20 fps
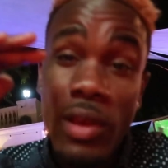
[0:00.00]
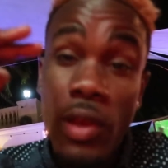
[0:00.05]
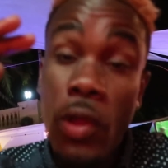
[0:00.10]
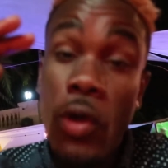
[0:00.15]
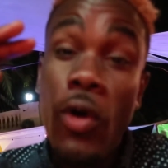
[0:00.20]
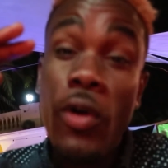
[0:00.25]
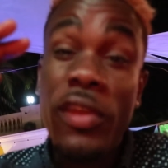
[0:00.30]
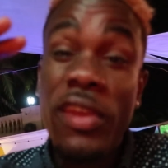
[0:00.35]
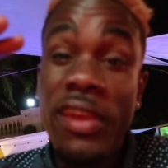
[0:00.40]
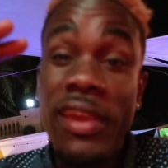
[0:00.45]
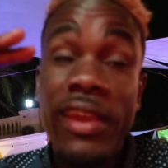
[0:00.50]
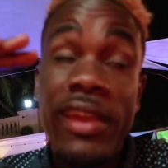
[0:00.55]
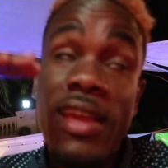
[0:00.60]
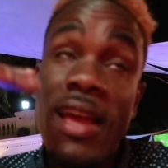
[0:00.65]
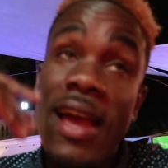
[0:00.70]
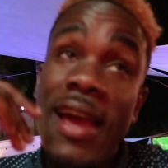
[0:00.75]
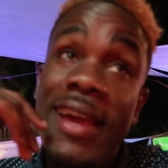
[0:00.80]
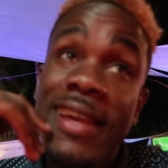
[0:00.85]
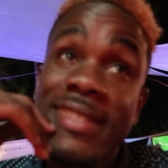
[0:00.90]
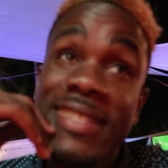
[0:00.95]
Okay
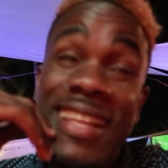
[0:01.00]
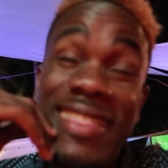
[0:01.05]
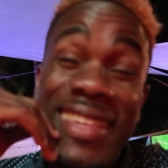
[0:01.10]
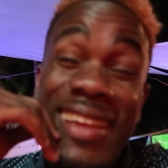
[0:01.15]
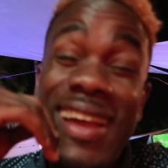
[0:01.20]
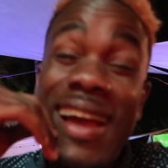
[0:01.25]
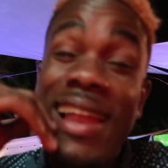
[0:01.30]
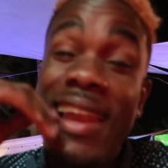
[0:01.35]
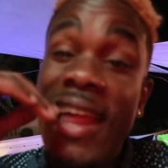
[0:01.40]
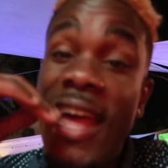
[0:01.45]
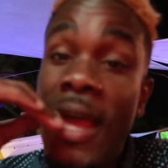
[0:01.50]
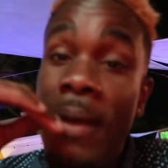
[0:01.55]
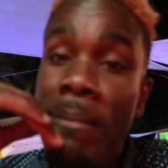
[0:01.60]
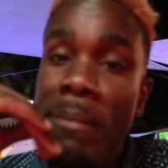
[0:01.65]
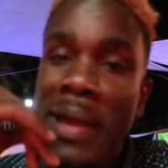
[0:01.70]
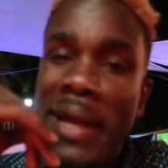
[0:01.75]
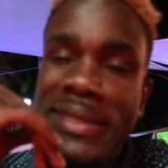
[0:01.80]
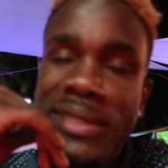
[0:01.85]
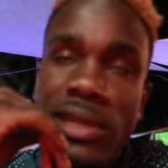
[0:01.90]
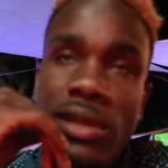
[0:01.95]
guys, I think I like
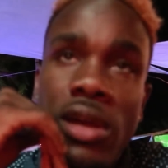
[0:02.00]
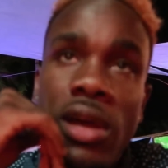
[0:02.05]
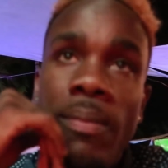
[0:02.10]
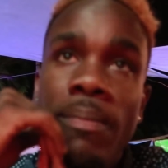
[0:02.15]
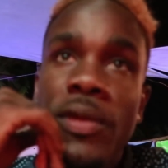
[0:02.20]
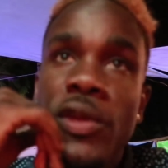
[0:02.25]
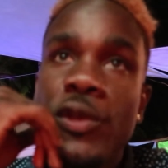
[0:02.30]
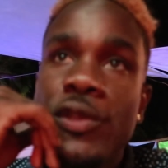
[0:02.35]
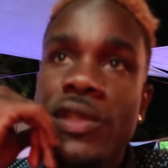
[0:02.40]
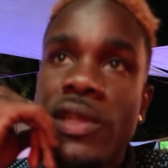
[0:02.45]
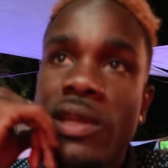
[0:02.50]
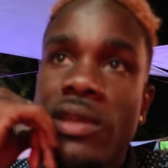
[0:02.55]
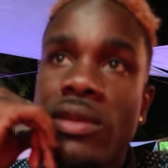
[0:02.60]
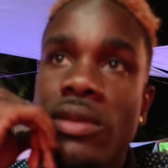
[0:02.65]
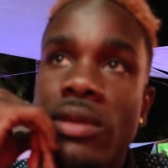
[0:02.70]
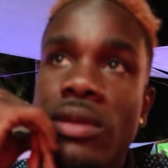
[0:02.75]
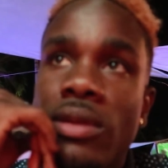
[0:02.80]
Mexican music.